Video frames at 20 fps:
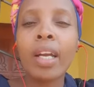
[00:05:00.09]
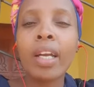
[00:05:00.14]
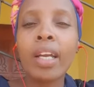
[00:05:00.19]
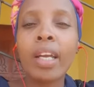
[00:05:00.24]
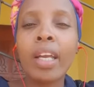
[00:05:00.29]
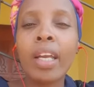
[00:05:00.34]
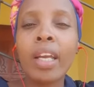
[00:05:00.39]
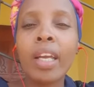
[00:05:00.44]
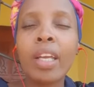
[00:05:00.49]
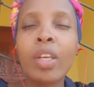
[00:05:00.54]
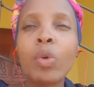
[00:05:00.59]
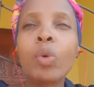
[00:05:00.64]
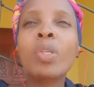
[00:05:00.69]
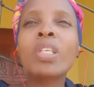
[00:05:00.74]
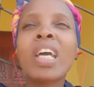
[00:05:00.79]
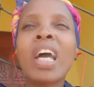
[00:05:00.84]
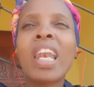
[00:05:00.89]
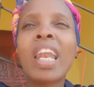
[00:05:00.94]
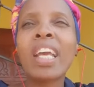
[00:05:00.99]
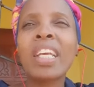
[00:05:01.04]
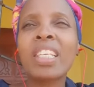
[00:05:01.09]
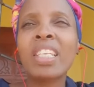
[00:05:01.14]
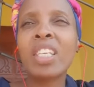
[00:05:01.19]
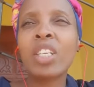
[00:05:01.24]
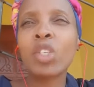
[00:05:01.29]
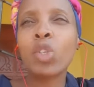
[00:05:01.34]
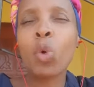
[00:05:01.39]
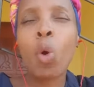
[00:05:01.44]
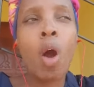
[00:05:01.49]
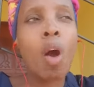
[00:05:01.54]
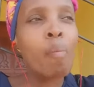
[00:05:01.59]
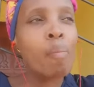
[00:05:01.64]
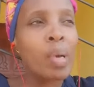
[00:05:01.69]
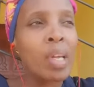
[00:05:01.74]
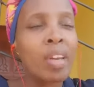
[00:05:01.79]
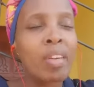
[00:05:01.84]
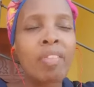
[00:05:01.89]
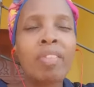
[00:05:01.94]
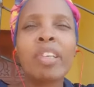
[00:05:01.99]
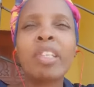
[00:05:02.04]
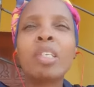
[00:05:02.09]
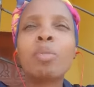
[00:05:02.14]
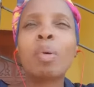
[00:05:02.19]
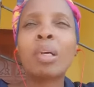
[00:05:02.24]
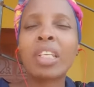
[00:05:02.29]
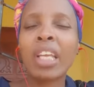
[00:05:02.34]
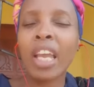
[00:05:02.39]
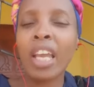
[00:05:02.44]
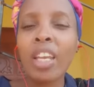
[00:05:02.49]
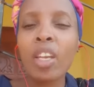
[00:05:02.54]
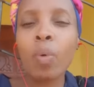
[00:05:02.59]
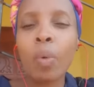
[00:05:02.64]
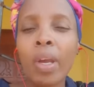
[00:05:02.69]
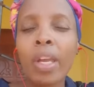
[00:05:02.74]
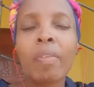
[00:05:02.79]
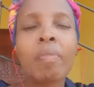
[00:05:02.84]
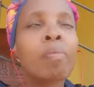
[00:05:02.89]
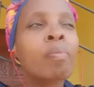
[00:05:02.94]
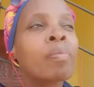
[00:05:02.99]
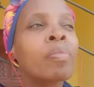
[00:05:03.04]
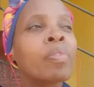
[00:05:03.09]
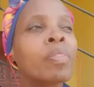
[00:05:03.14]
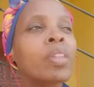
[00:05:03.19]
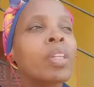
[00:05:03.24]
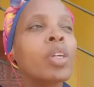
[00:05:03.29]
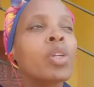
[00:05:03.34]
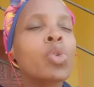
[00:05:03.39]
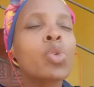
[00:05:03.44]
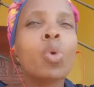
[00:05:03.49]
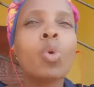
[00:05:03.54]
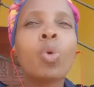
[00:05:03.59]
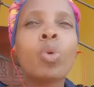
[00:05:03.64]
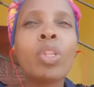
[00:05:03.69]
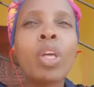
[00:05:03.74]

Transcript: utilizing to our benefit. But anyway, so